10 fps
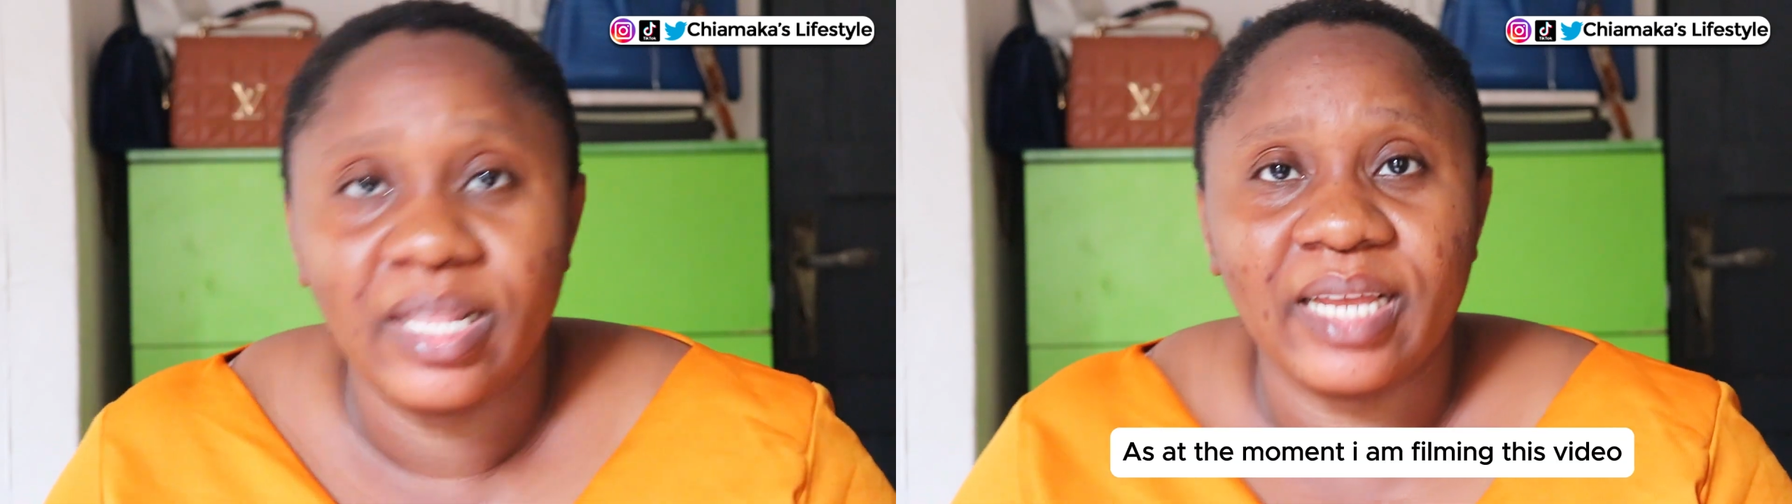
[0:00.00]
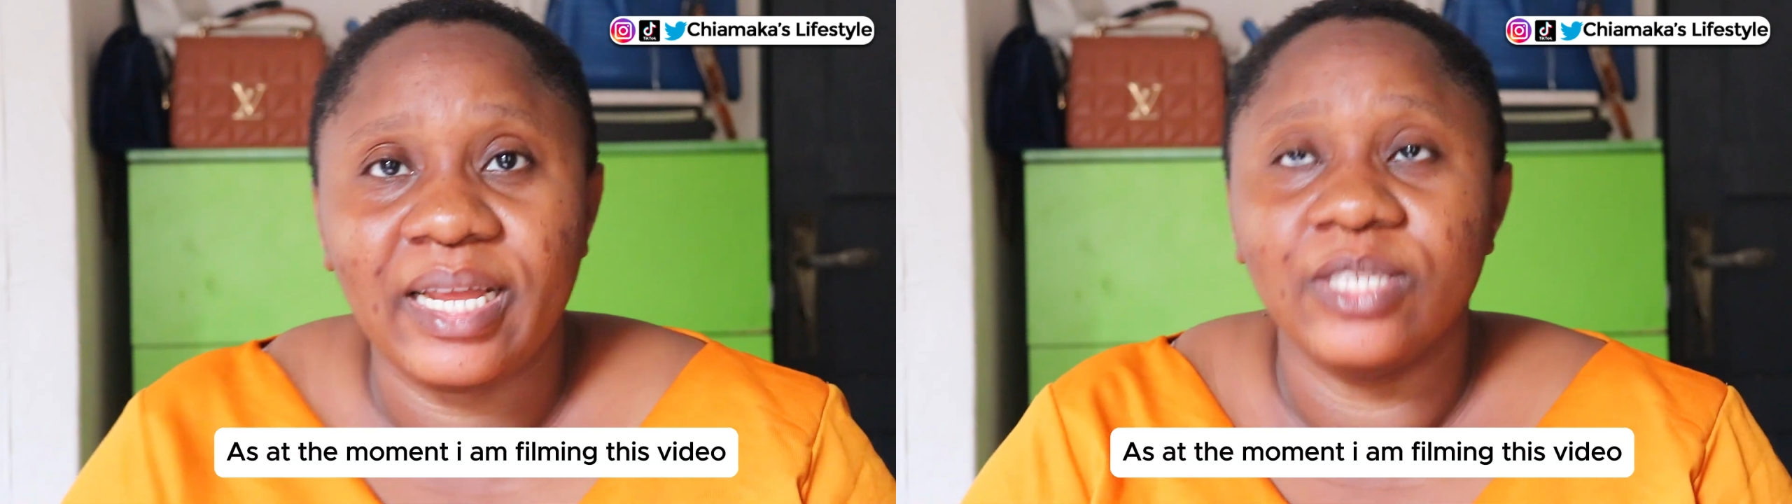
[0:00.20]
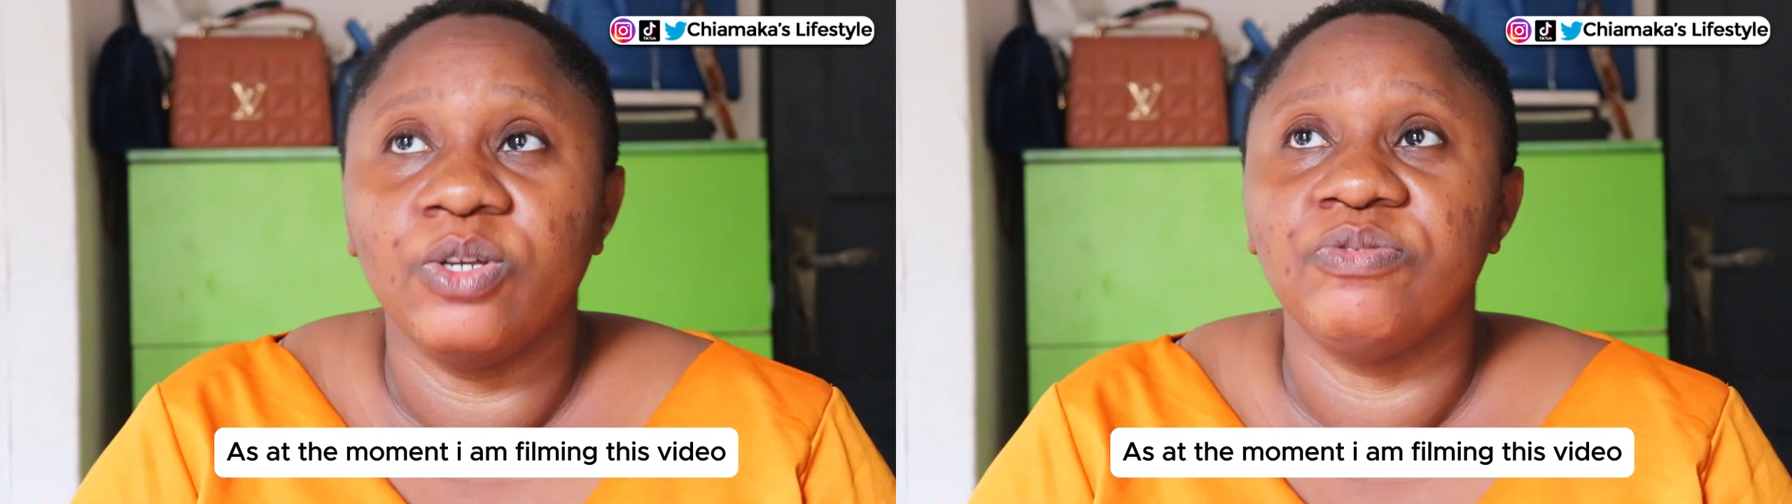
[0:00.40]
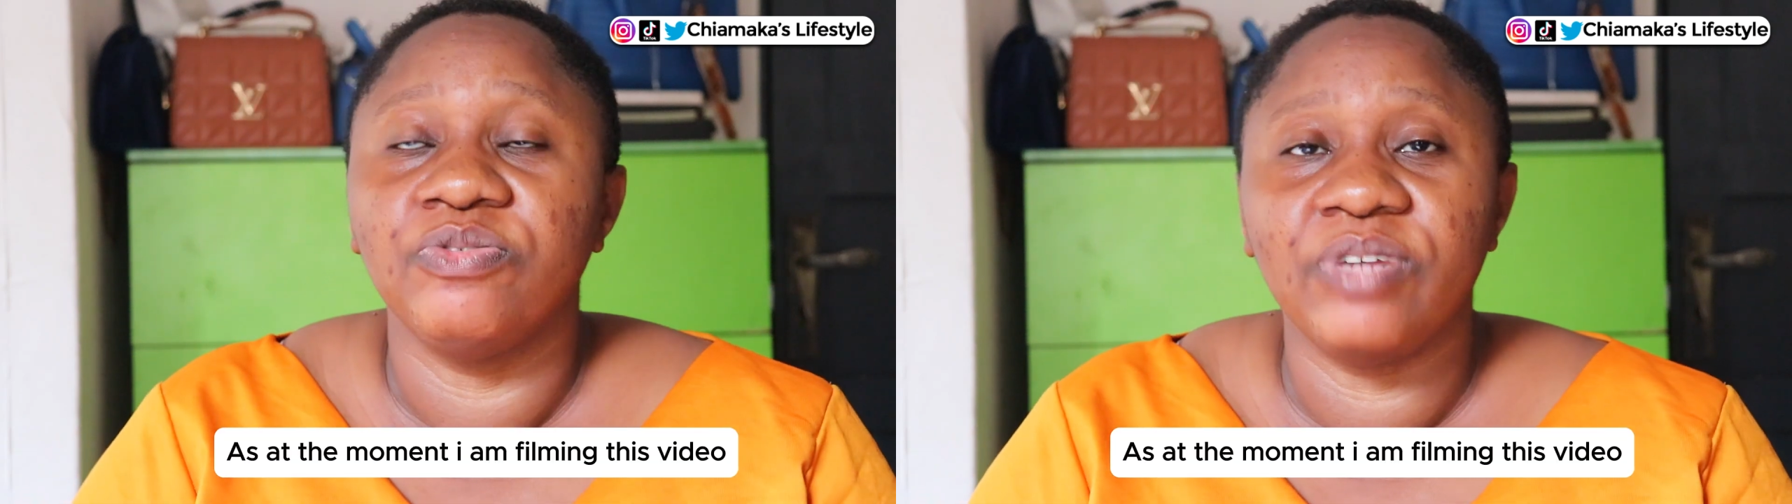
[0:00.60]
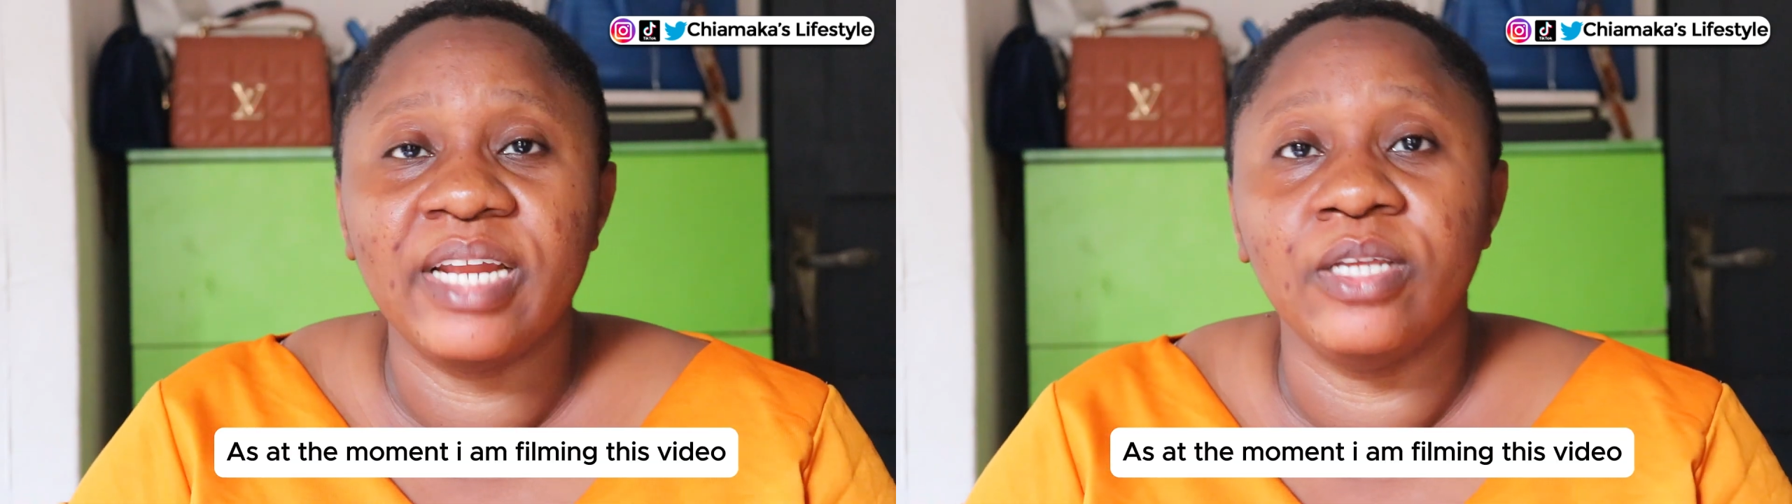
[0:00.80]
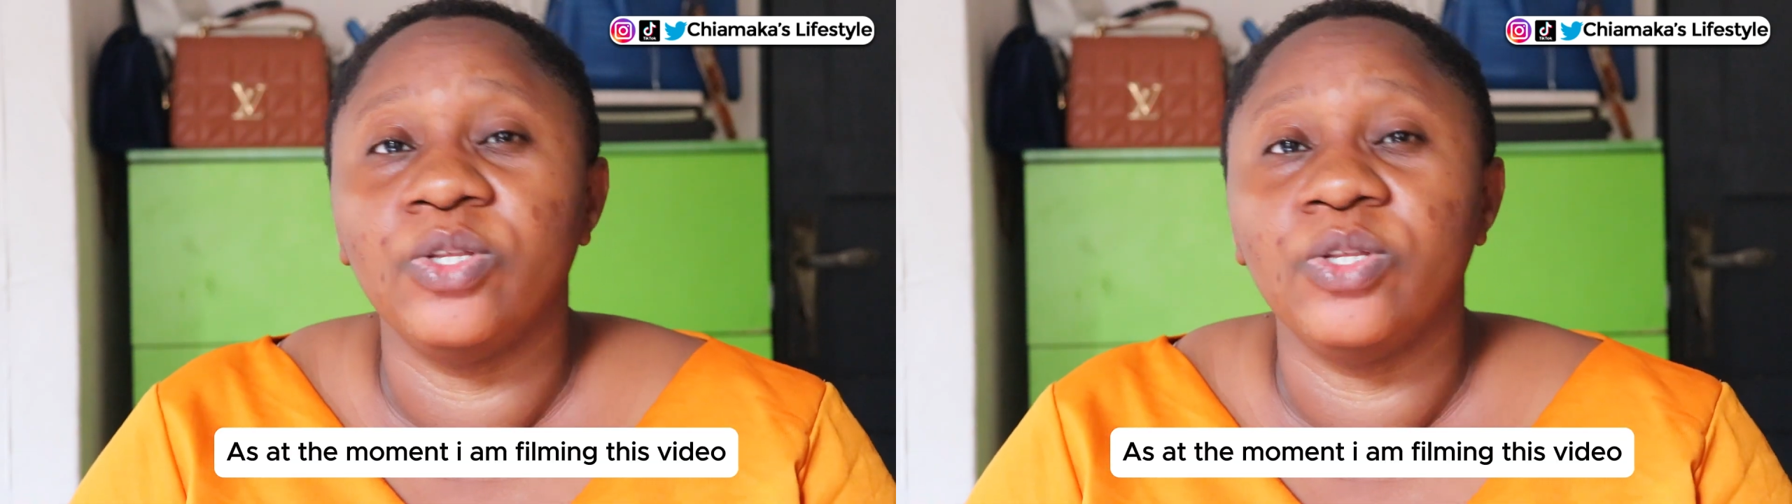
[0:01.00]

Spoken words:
Like as of Friday,